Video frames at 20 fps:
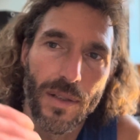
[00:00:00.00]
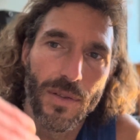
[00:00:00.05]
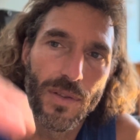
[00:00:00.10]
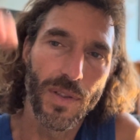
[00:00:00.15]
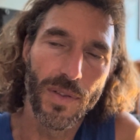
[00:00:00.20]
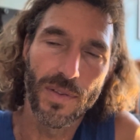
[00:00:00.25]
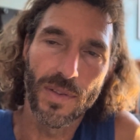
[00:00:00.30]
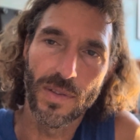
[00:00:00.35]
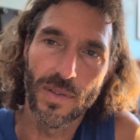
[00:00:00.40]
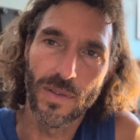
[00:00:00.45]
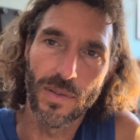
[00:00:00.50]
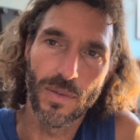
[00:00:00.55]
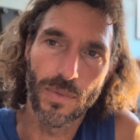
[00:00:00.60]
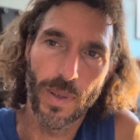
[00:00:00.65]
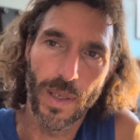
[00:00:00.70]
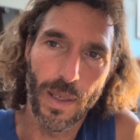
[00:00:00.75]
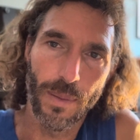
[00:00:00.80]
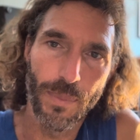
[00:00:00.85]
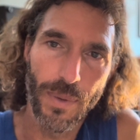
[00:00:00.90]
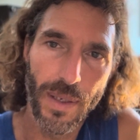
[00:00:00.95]
Jesus is
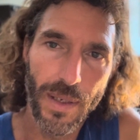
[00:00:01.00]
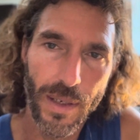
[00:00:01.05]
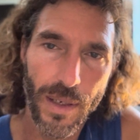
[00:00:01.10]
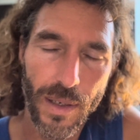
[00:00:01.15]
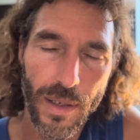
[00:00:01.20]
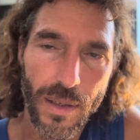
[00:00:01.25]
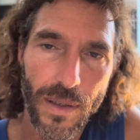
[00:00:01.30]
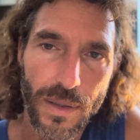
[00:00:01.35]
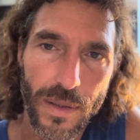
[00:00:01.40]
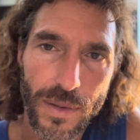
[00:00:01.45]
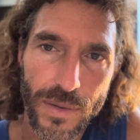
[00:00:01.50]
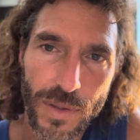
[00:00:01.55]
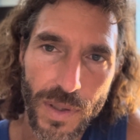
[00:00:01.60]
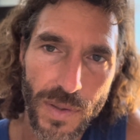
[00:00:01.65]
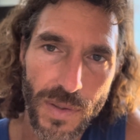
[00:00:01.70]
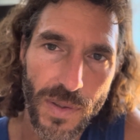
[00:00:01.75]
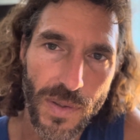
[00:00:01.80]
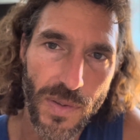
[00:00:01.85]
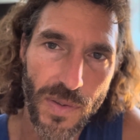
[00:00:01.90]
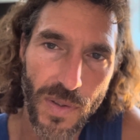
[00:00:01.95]
way up here.
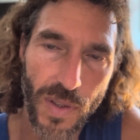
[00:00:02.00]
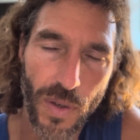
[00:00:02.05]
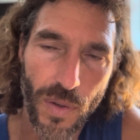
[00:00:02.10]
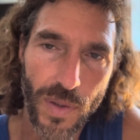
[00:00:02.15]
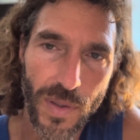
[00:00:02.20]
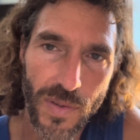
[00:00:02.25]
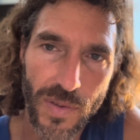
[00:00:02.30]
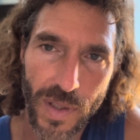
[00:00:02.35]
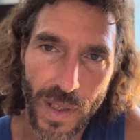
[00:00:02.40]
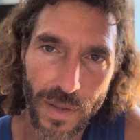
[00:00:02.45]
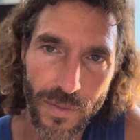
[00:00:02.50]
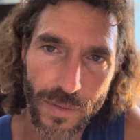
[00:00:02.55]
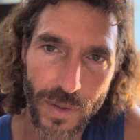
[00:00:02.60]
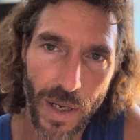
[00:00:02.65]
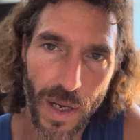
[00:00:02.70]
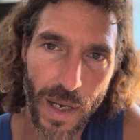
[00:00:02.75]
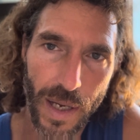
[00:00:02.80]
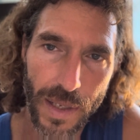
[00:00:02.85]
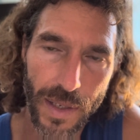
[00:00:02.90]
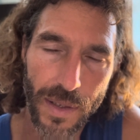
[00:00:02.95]
Jesus is the only Son of
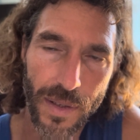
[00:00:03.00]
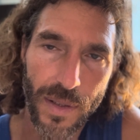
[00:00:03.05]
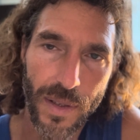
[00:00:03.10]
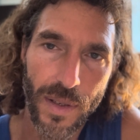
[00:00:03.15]
God.